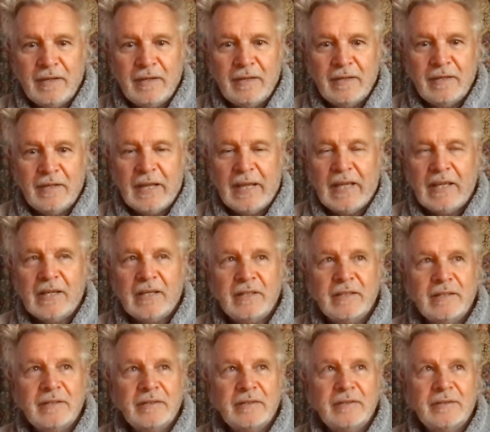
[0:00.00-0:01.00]
like
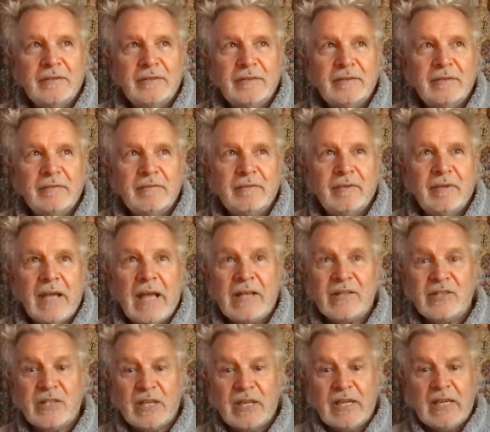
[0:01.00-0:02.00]

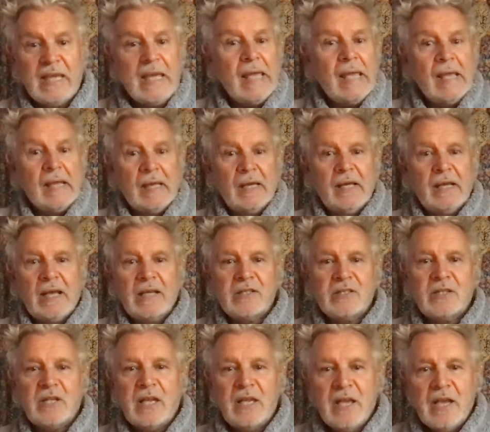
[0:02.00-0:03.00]
as the king, as
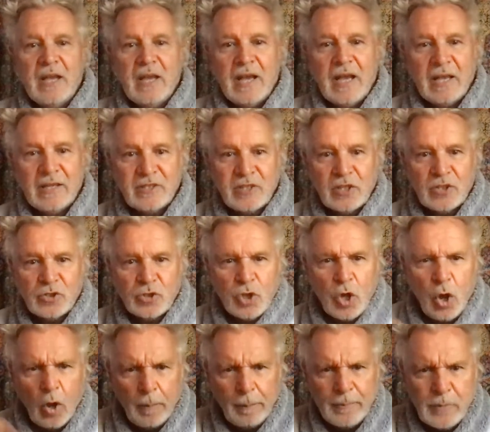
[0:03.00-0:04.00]
the
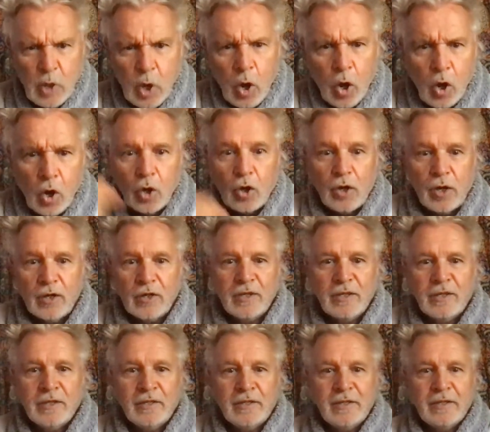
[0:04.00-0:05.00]
top dog.
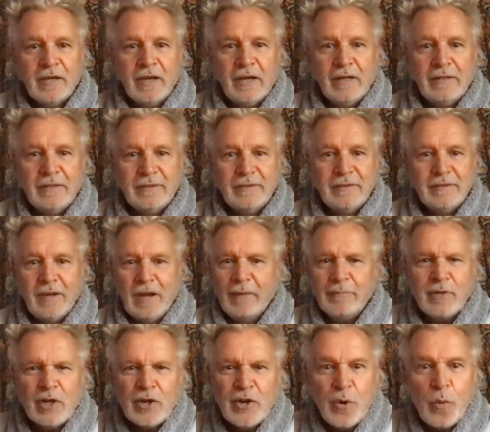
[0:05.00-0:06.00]
I'm
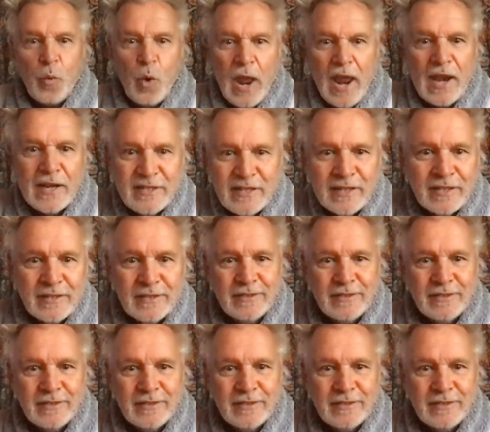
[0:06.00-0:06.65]
gonna win.